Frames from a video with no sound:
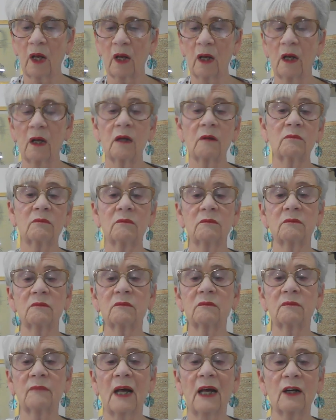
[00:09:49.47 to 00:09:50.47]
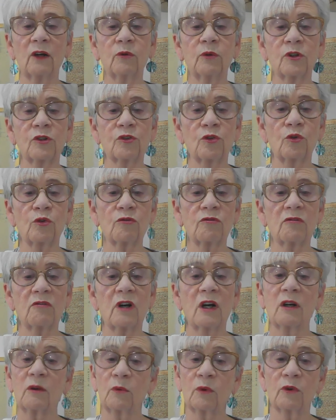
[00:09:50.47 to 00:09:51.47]
backwards, or
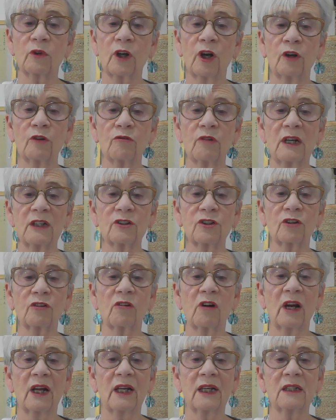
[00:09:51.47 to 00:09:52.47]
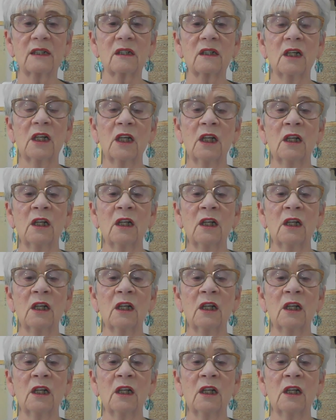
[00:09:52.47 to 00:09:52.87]
it will go retrograde.